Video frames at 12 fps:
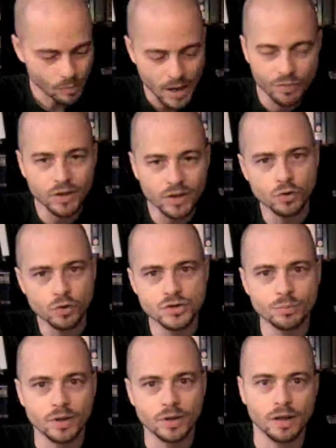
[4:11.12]
I think there's
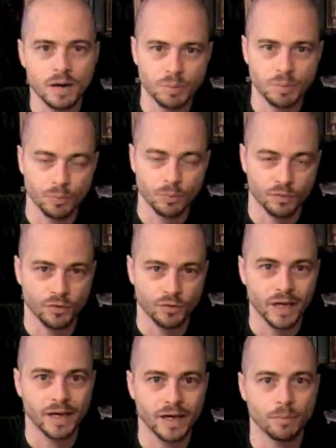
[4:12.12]
something a lot of people are
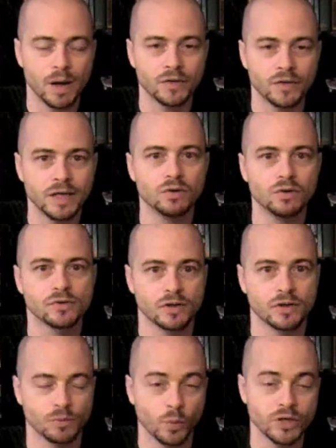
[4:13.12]
forgetting about the Eagles
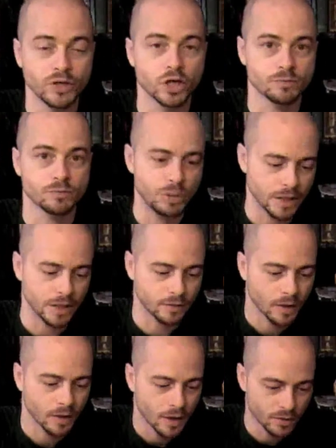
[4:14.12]
team that we just beat
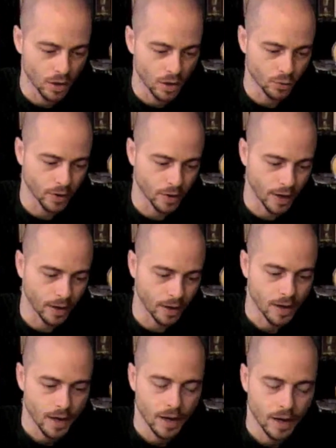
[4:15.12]
the other day.
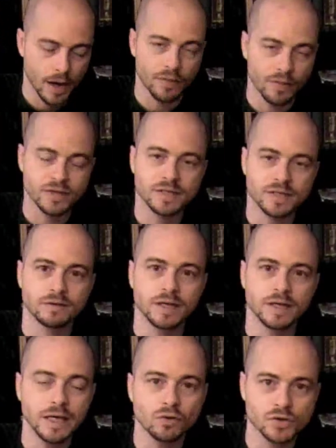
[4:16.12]
This
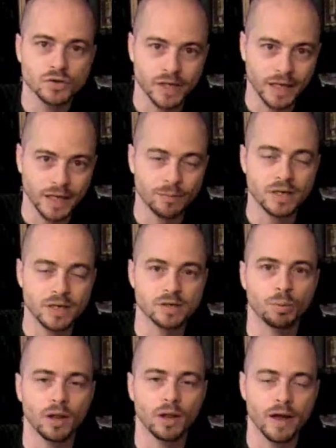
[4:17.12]
Eagles team is a
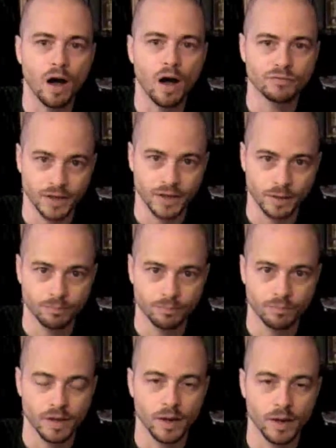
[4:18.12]
playoff team.
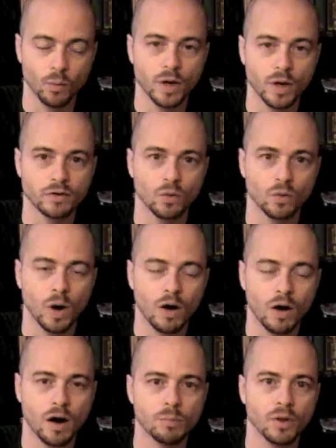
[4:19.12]
They went to the wild
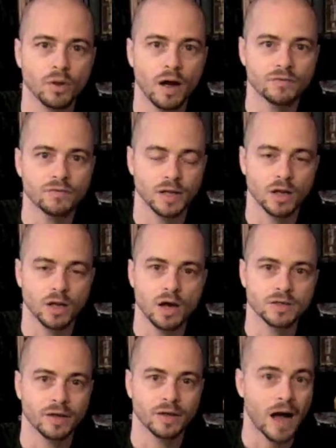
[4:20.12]
card playoffs. They
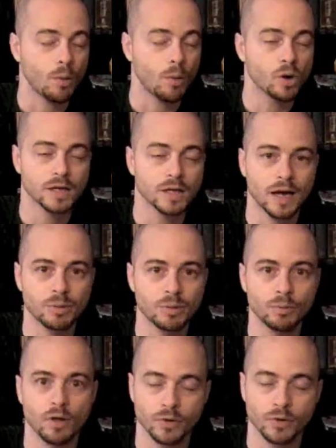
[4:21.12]
lost to the Cowboys. A lot of people
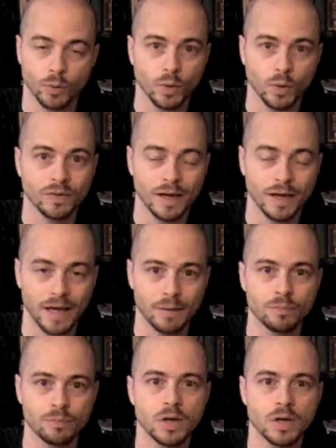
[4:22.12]
thought they would win that game.